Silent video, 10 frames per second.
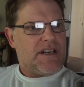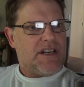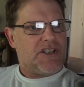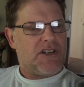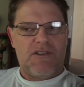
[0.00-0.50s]

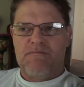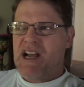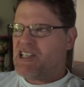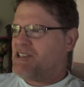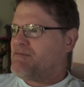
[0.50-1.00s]
It's all
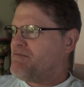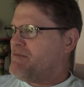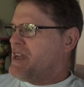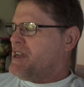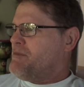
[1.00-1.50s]
must
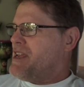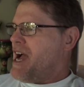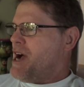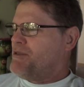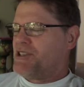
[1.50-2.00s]
be
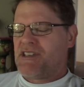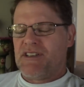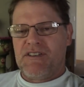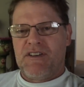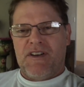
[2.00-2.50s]
able
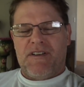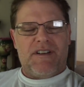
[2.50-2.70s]
to